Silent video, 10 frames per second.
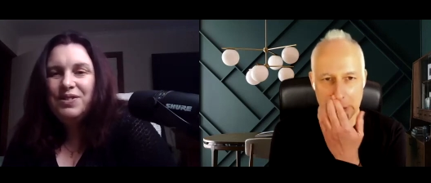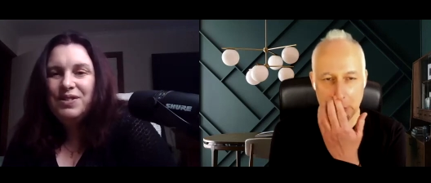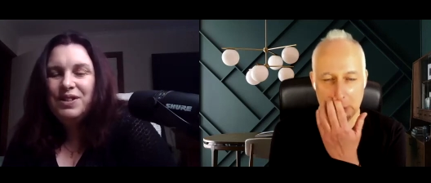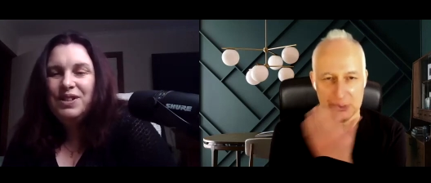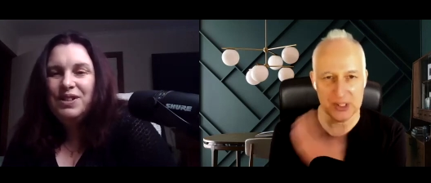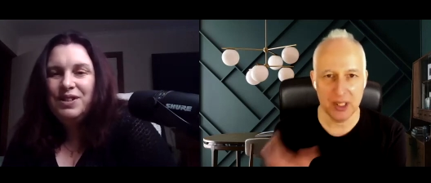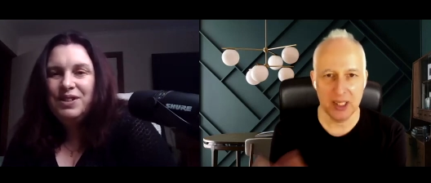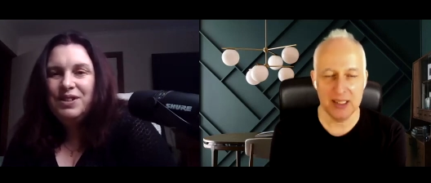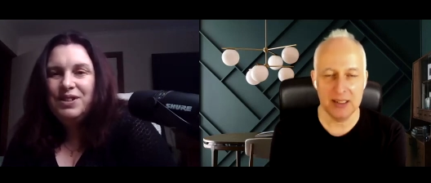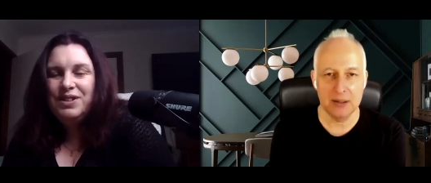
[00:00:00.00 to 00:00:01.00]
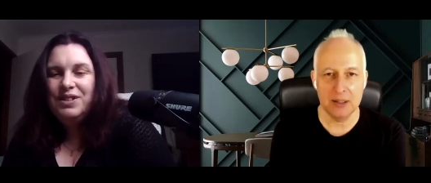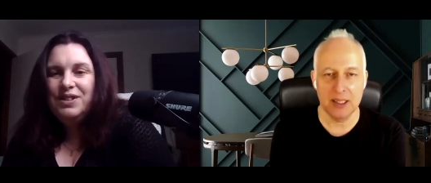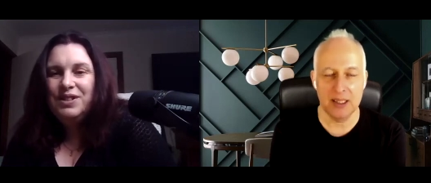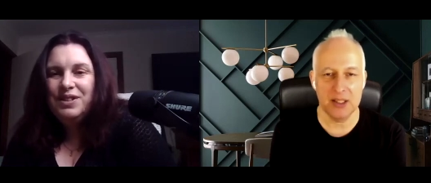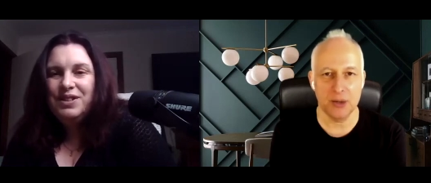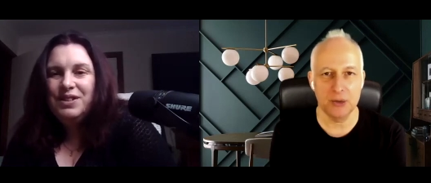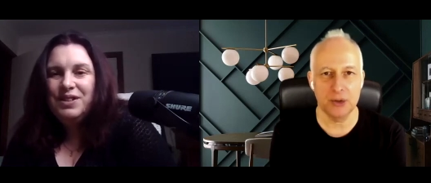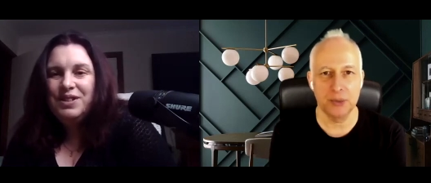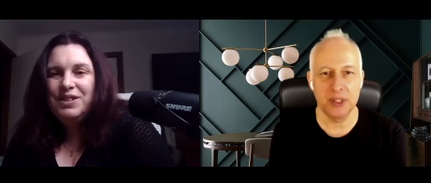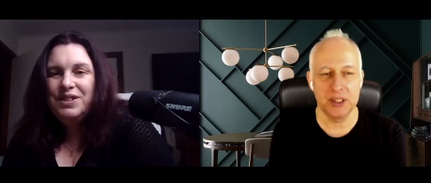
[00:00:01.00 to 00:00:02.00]
Speaker 1: website and any
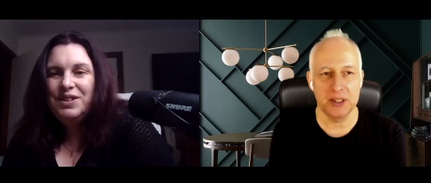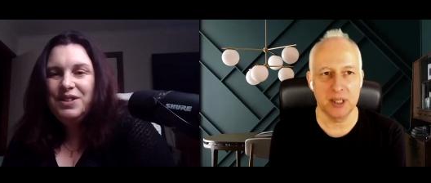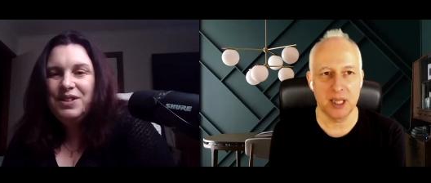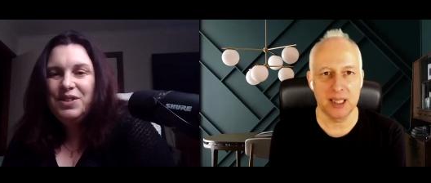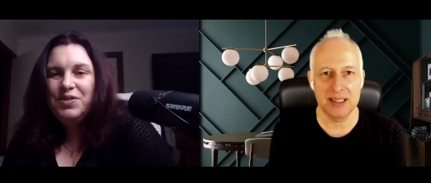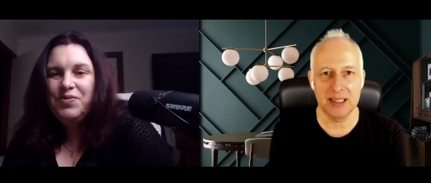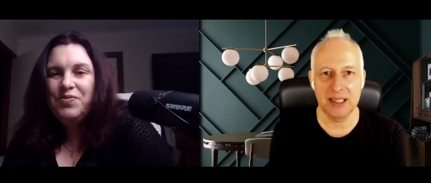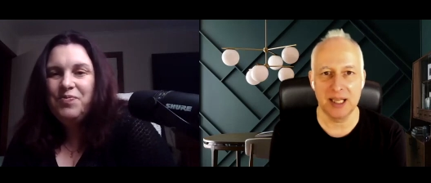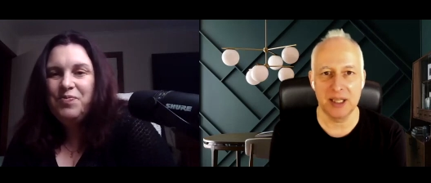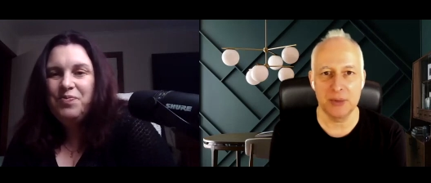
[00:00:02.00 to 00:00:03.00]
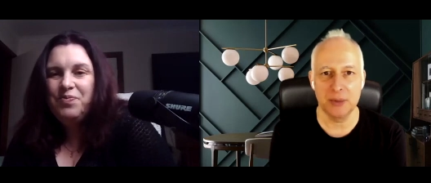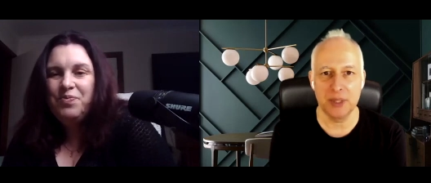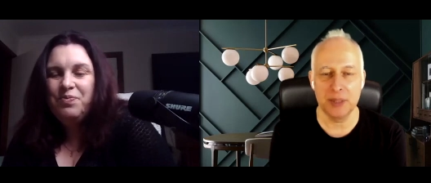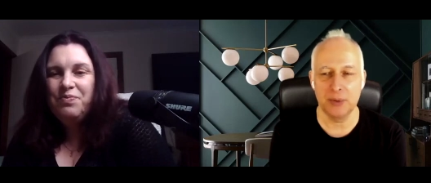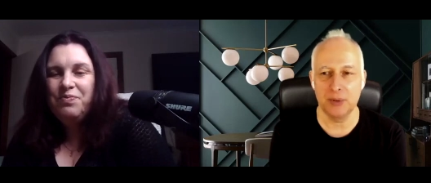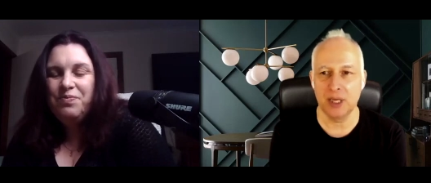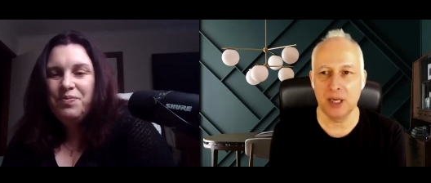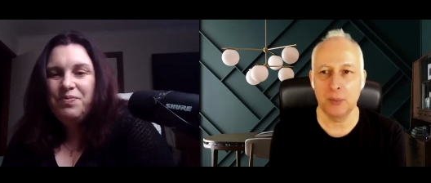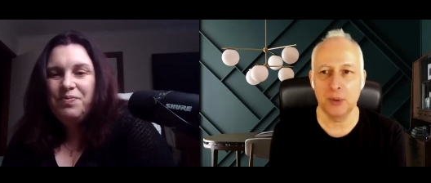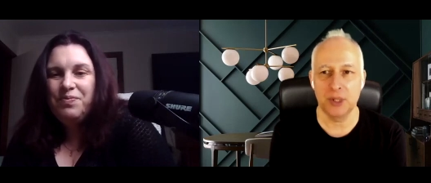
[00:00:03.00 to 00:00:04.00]
social medias like to engage with people.
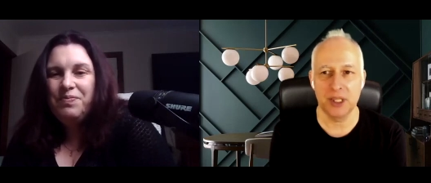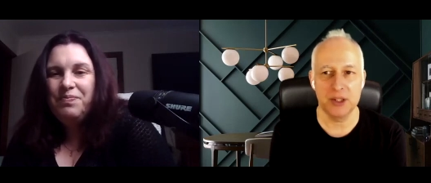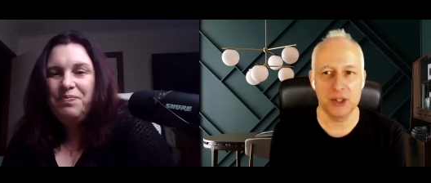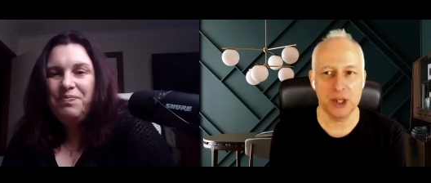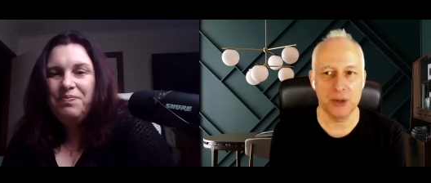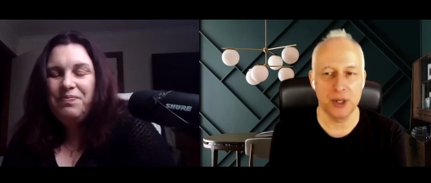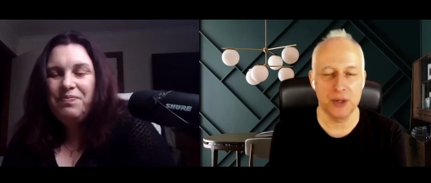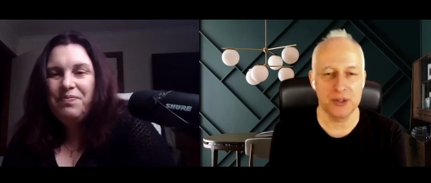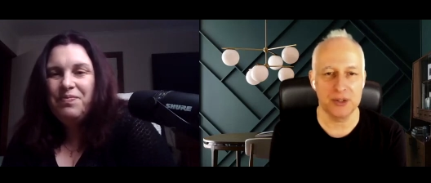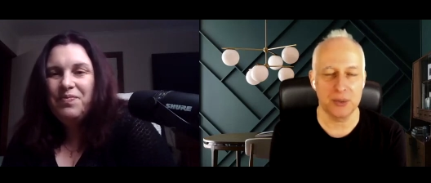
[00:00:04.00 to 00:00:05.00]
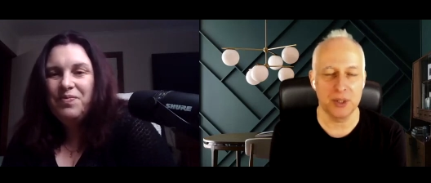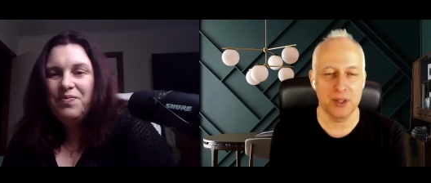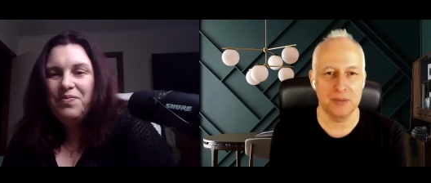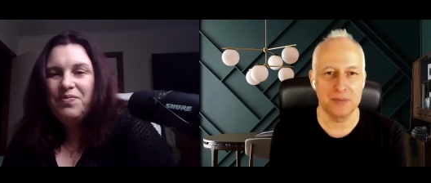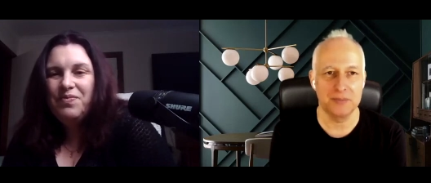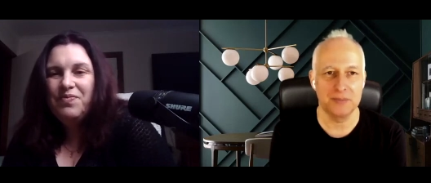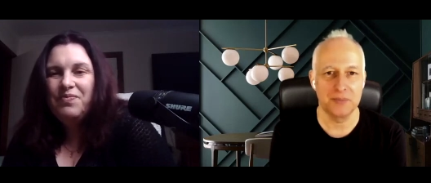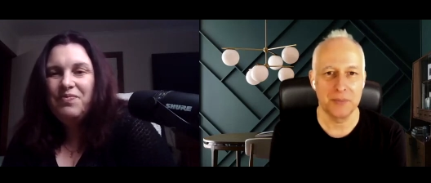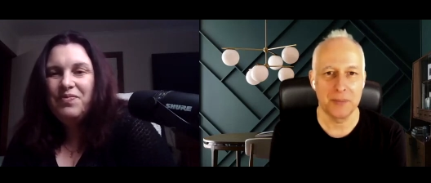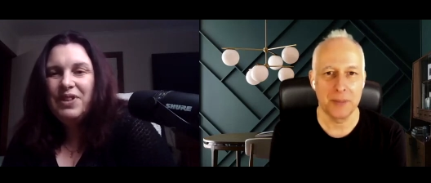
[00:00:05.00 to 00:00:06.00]
I'll put it in the mm-hmm. show notes as well.
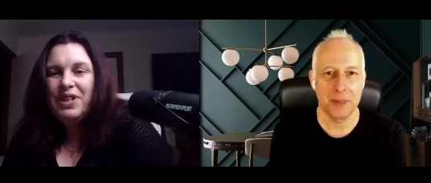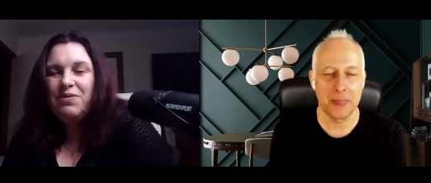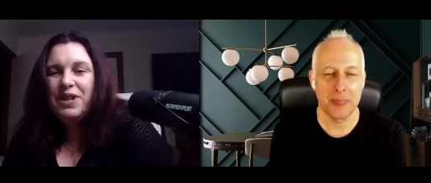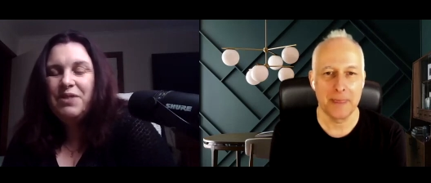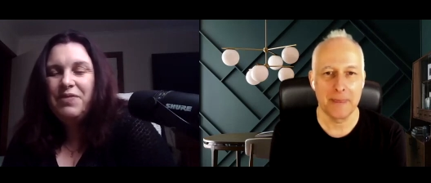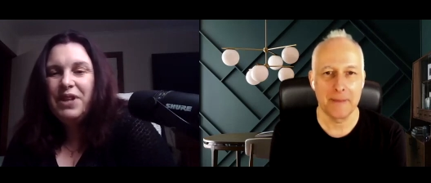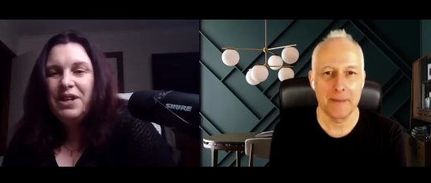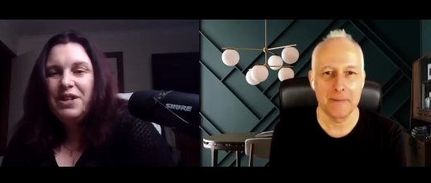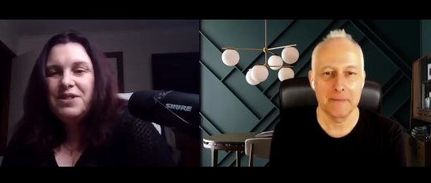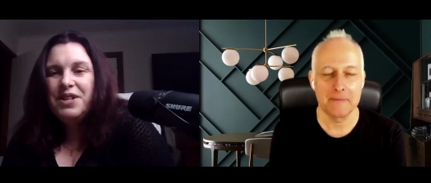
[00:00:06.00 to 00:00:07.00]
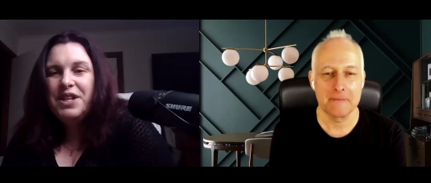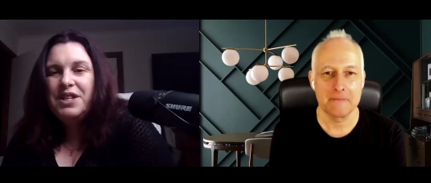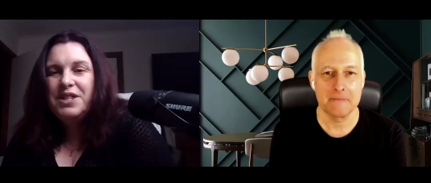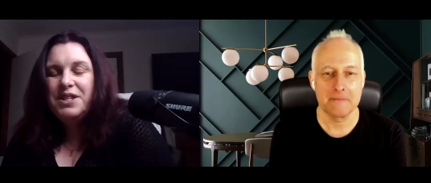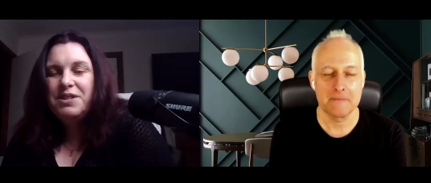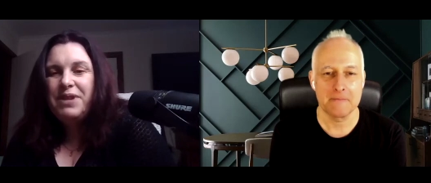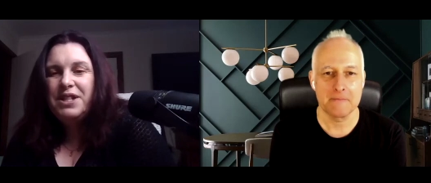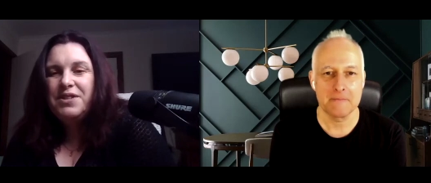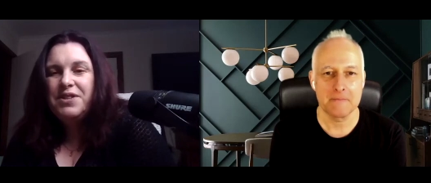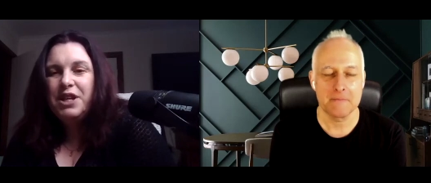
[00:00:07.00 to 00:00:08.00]
Speaker 2: Lovely. So the easiest way
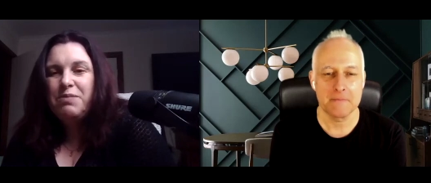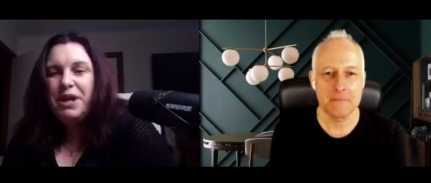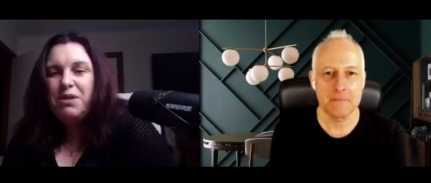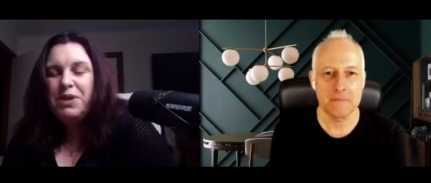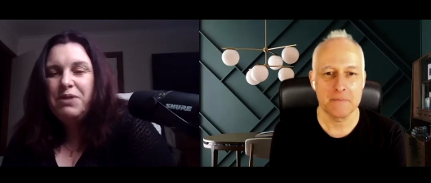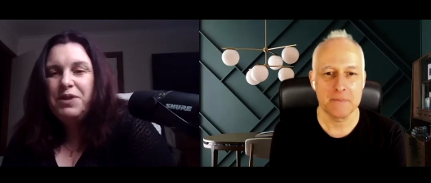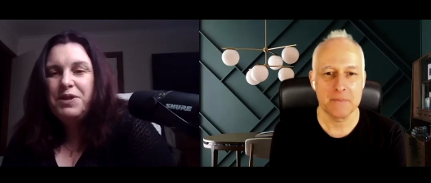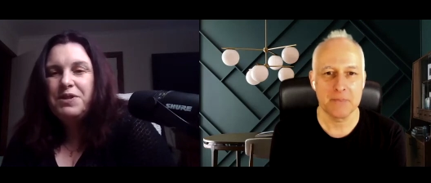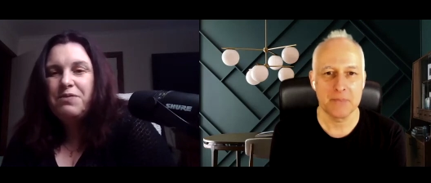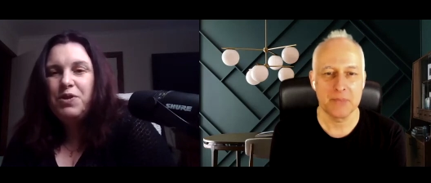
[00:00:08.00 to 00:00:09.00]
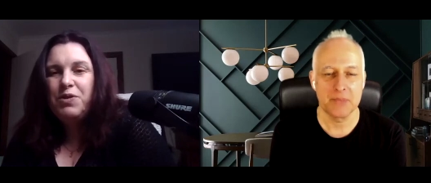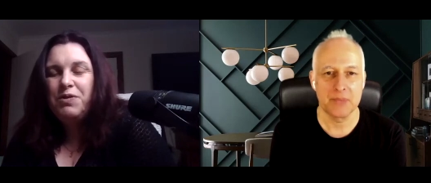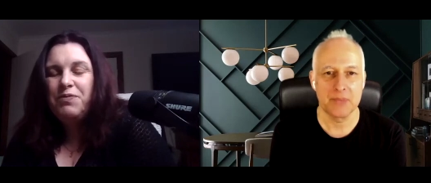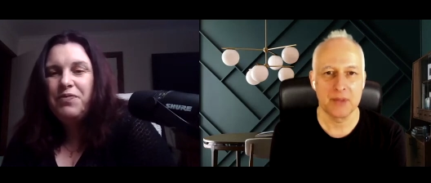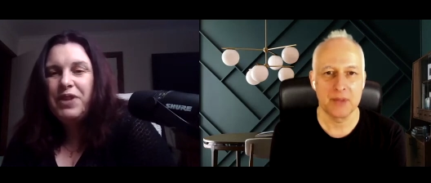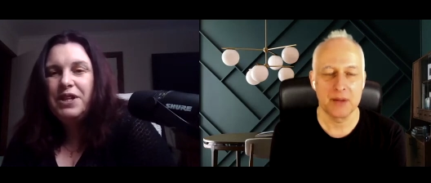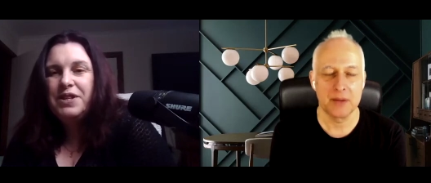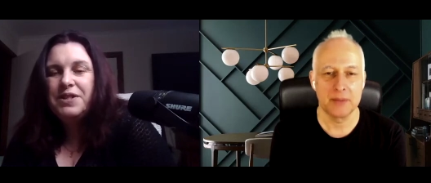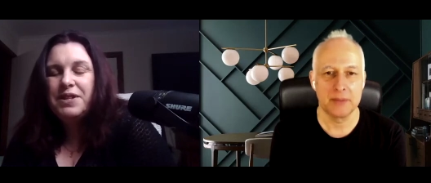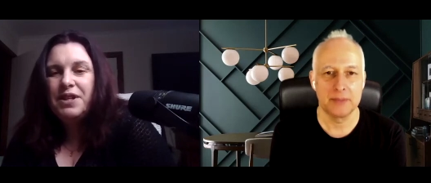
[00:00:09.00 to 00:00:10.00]
to think about me, first of all,
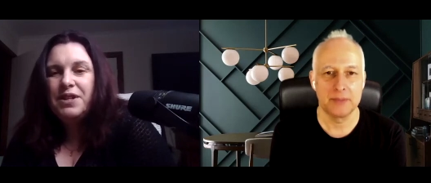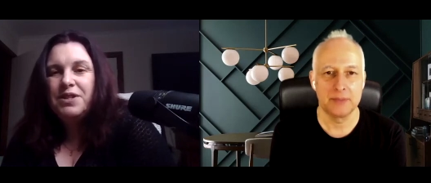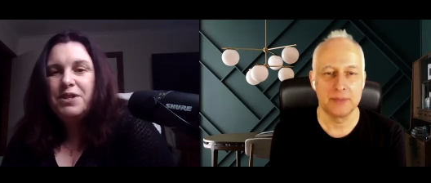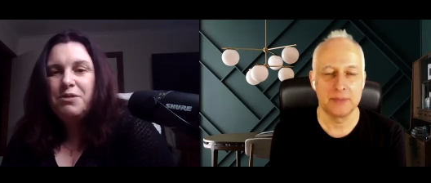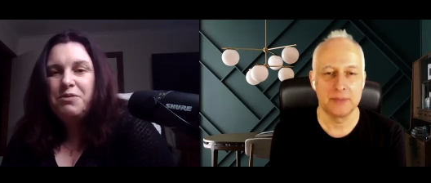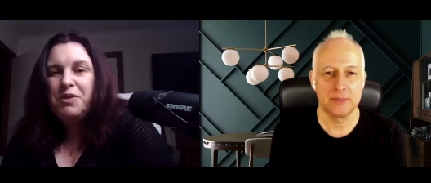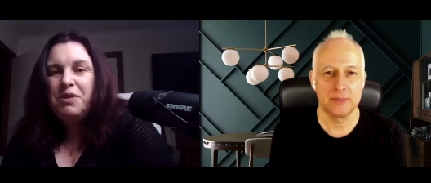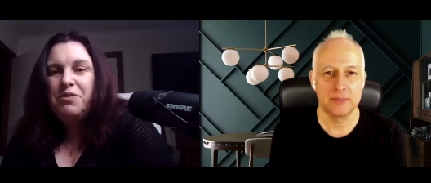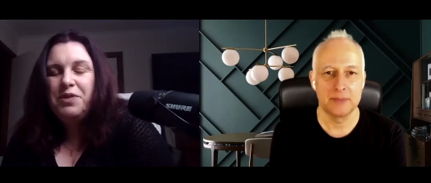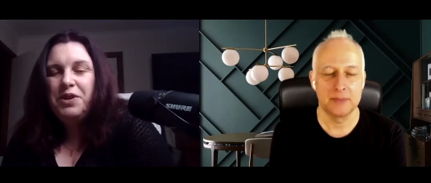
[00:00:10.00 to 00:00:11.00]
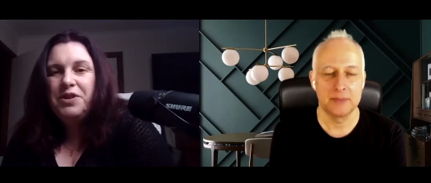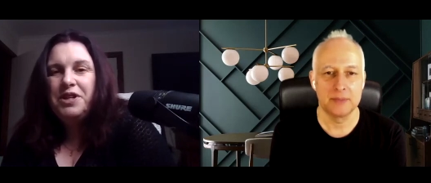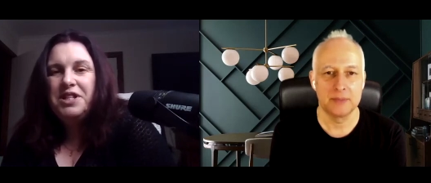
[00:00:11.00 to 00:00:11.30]
is so I'm Fiona